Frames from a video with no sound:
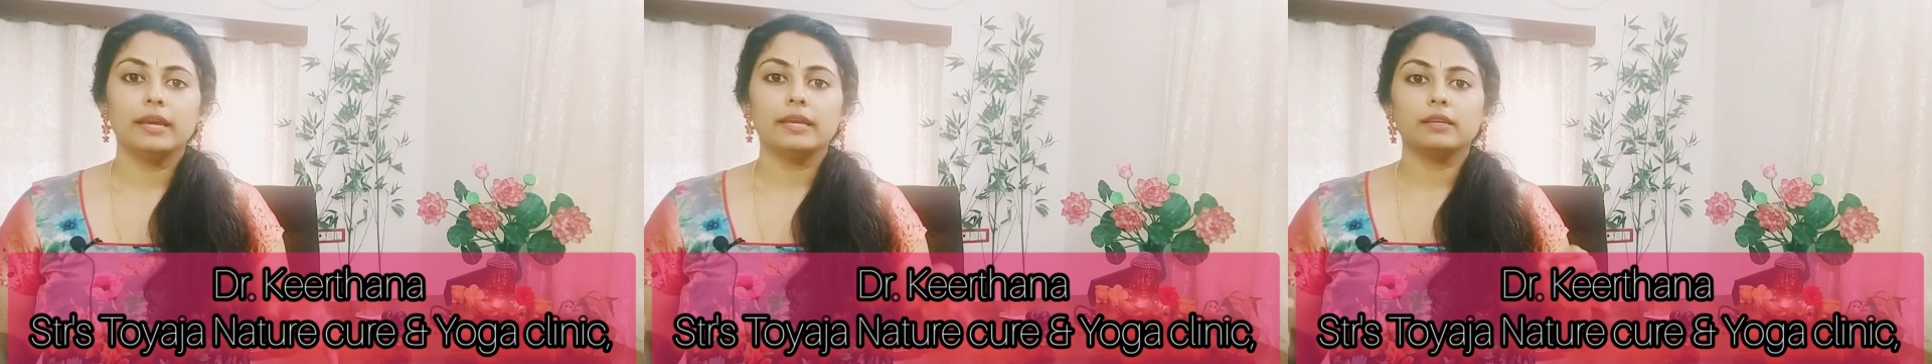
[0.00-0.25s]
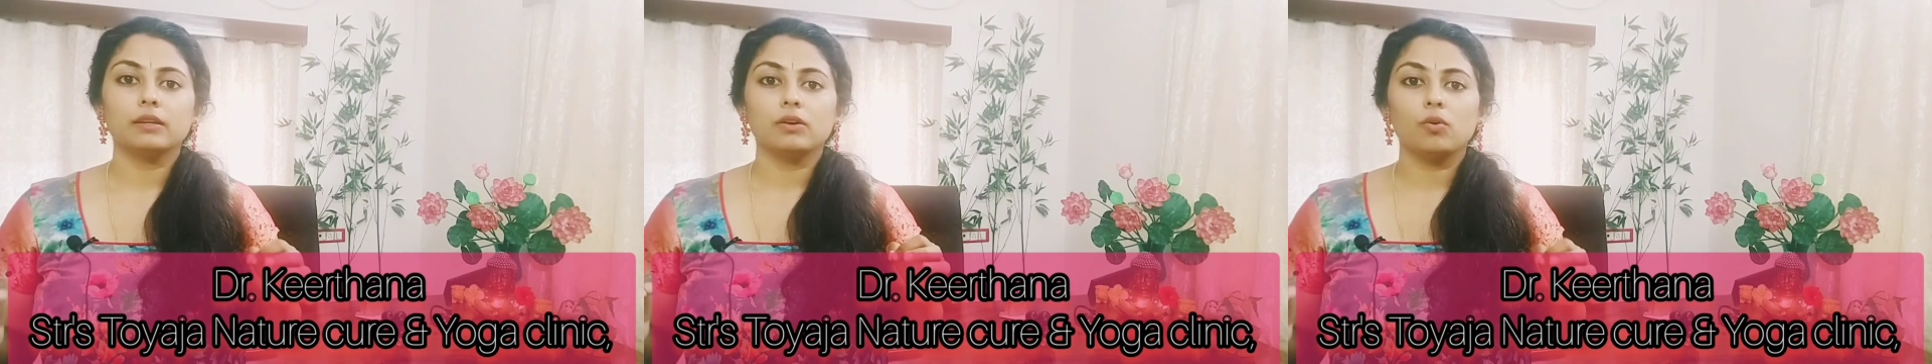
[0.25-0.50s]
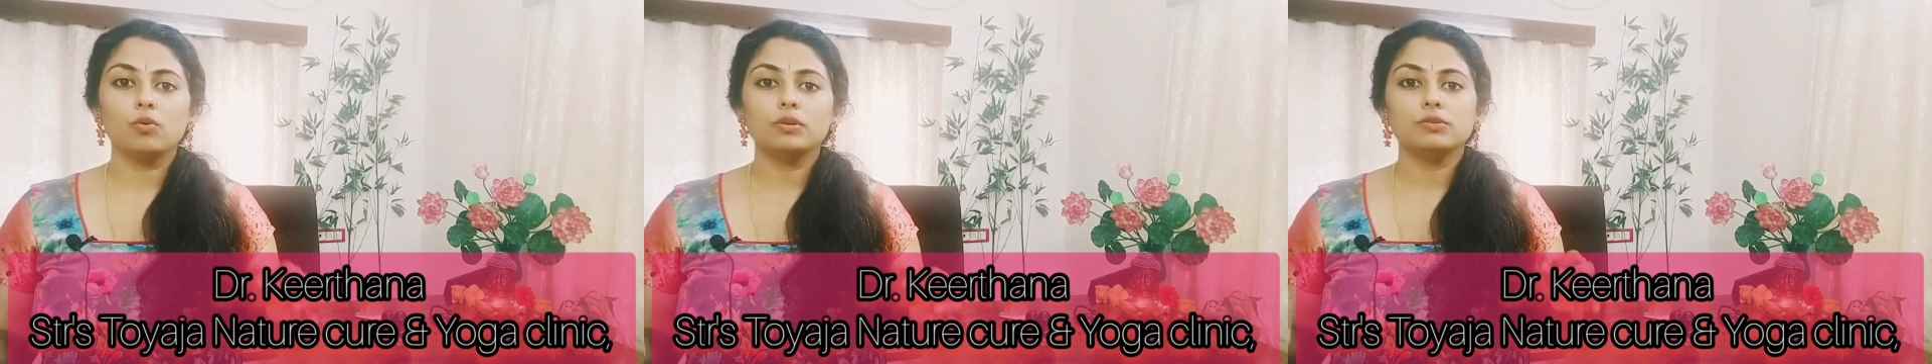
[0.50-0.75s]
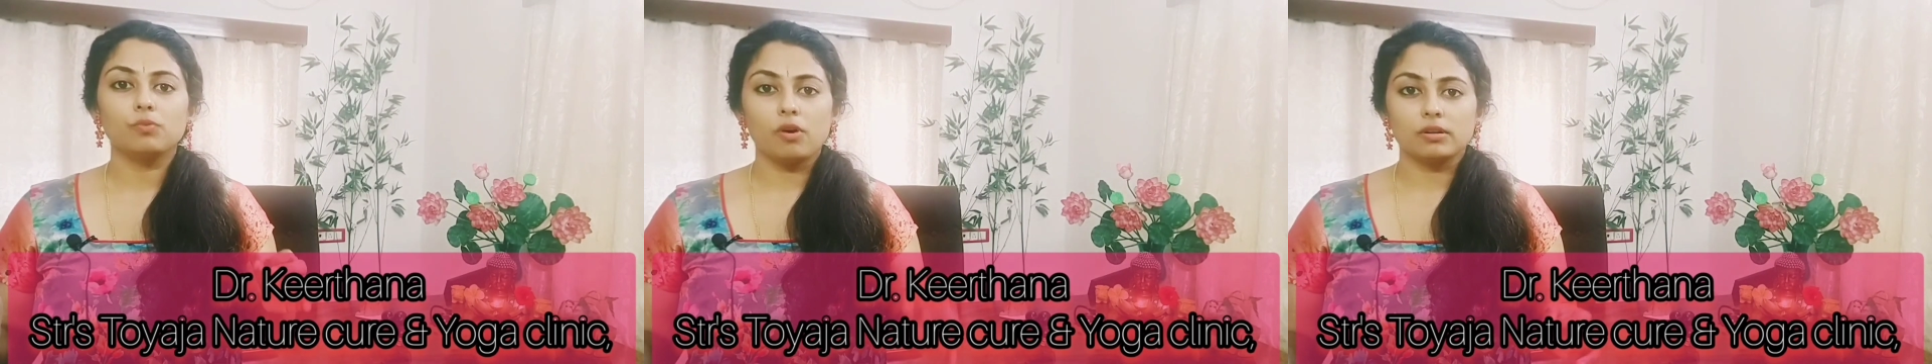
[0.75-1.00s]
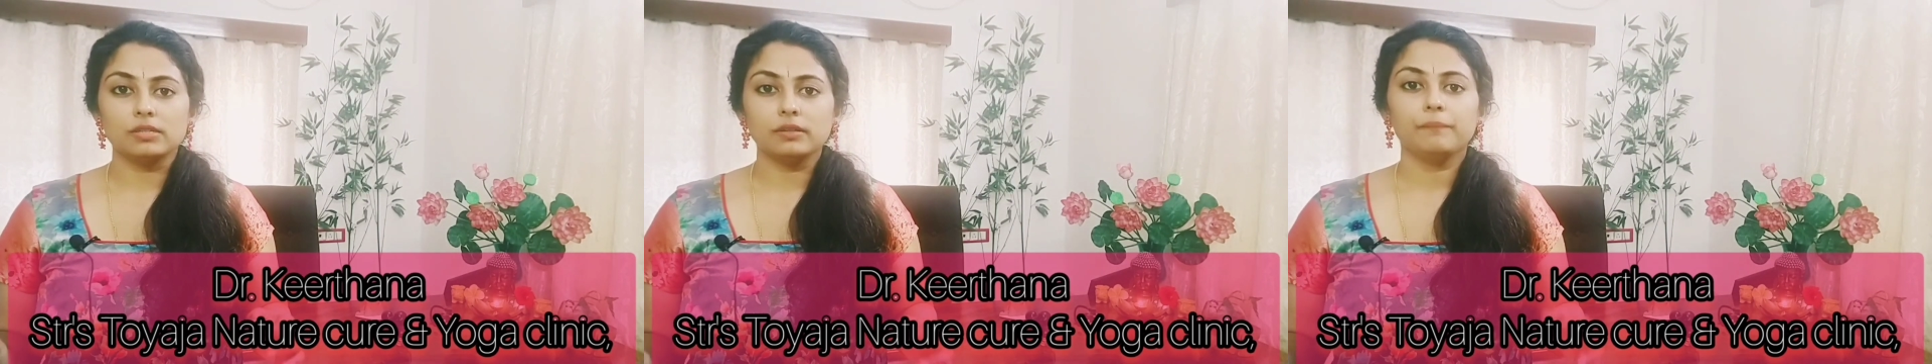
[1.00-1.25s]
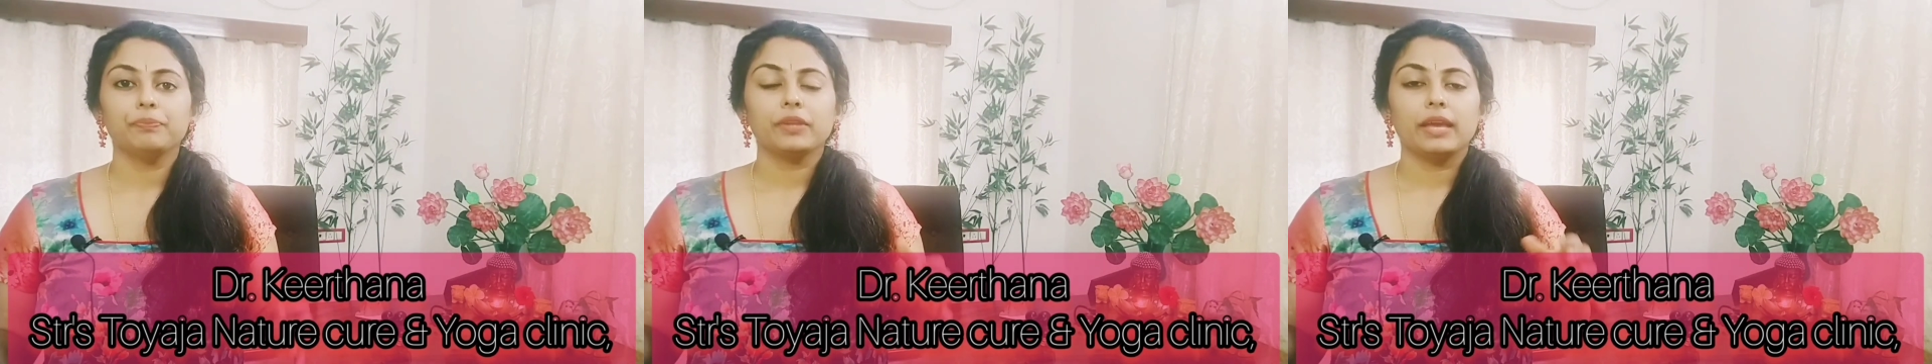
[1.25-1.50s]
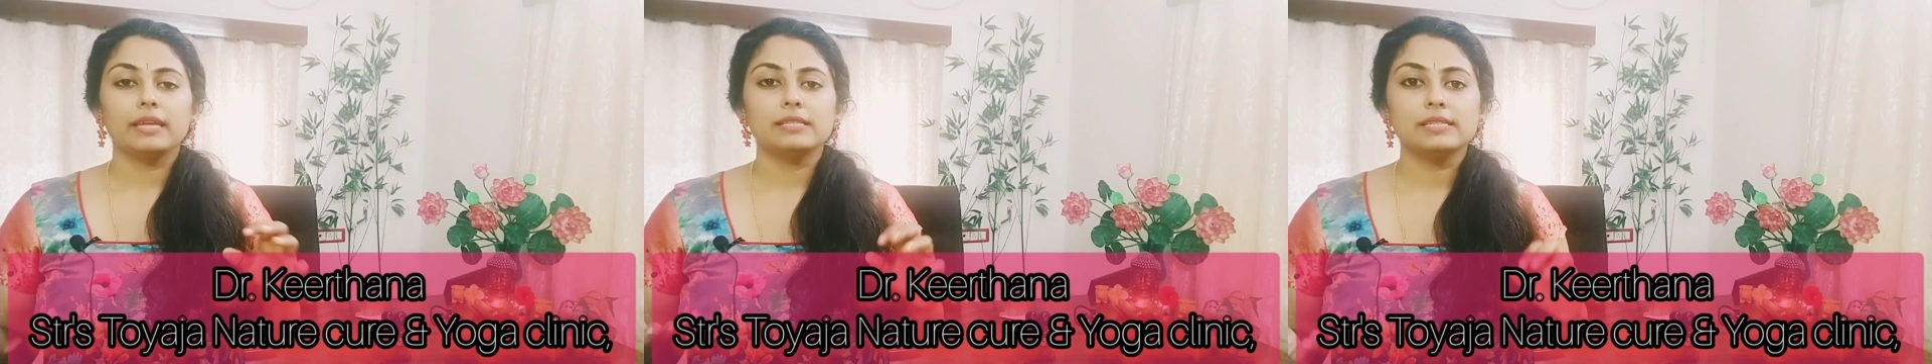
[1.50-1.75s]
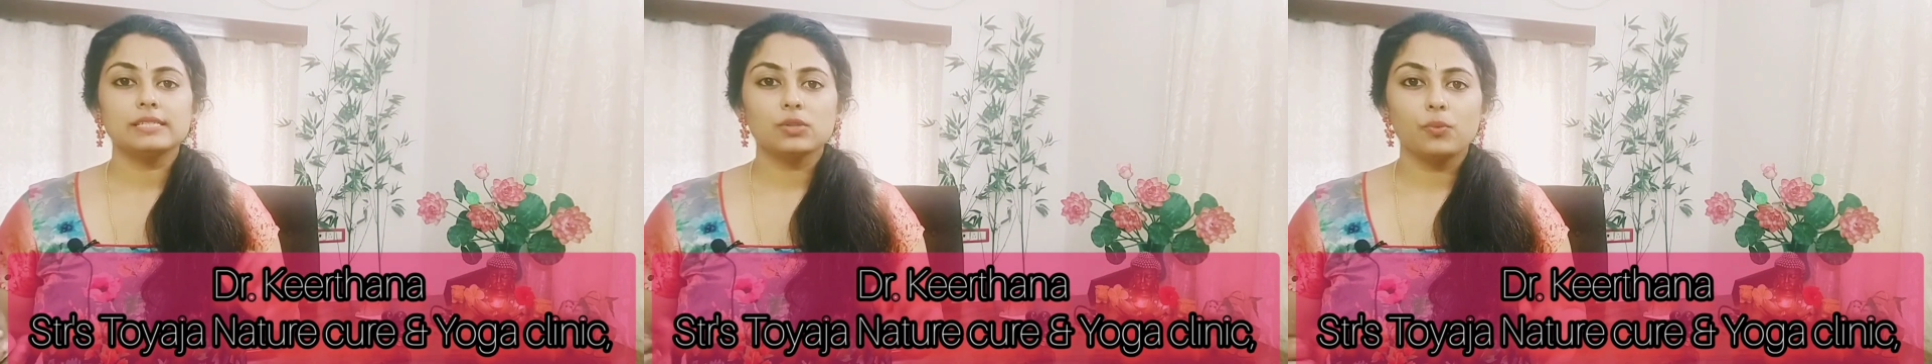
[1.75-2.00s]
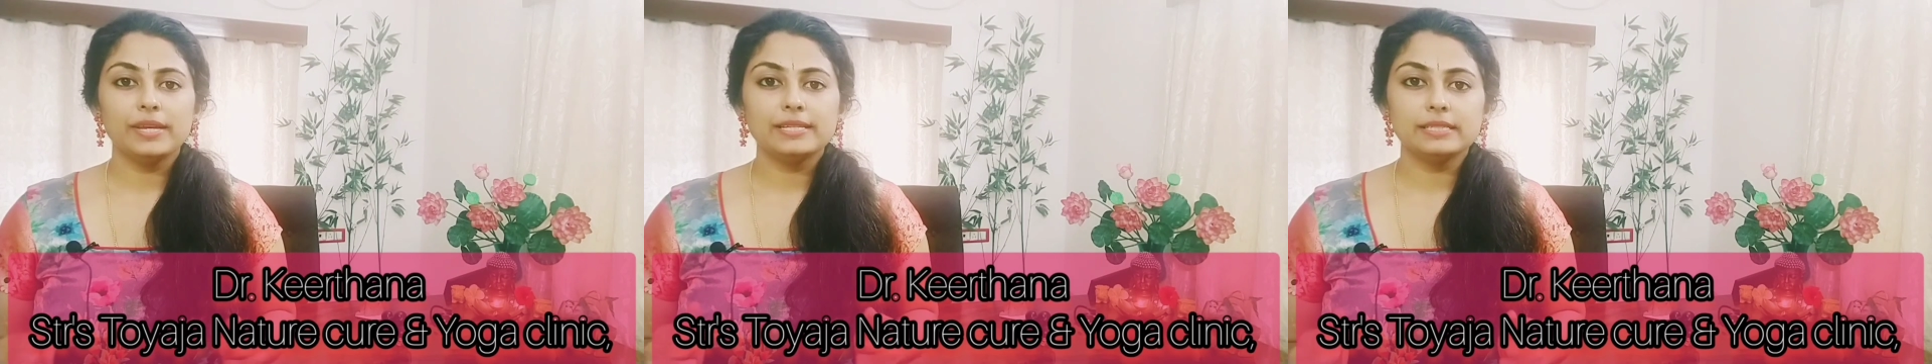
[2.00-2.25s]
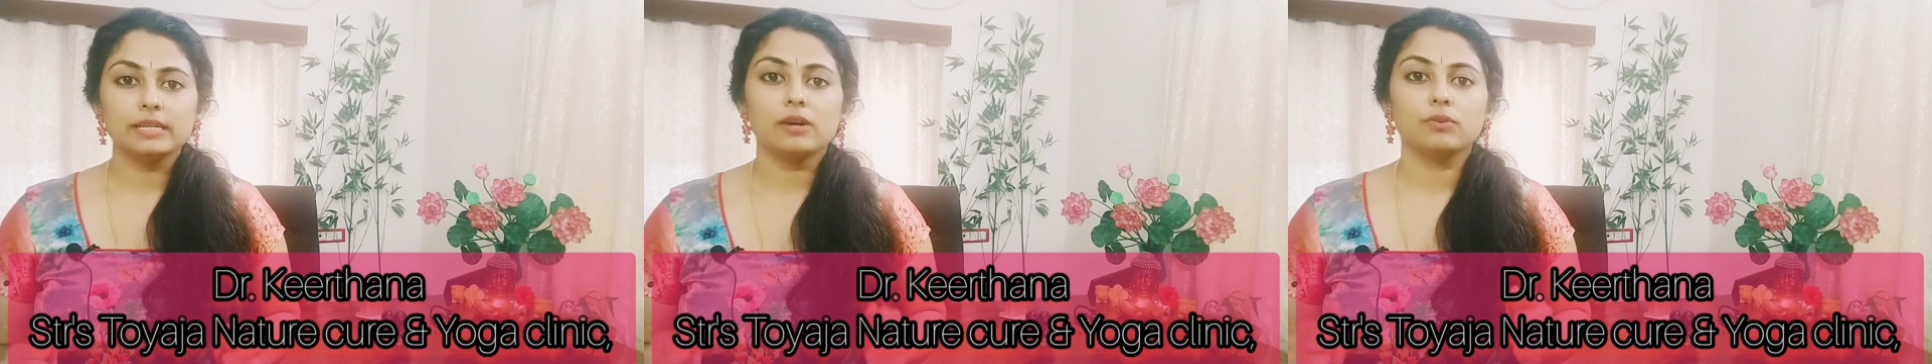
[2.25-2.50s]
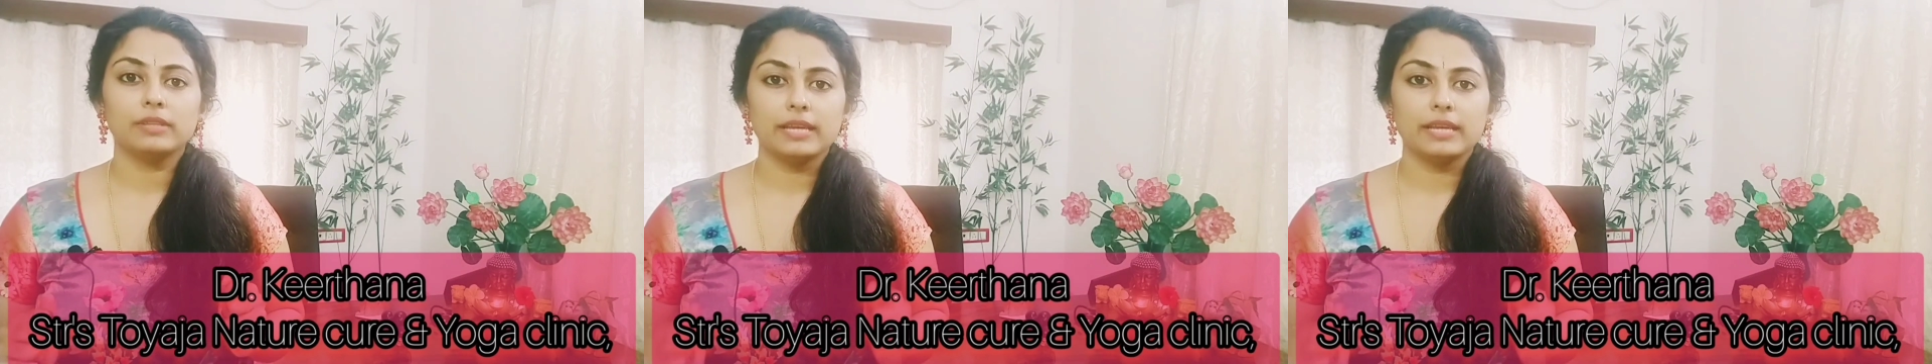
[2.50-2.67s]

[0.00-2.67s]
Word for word: in cold water and just squeezing out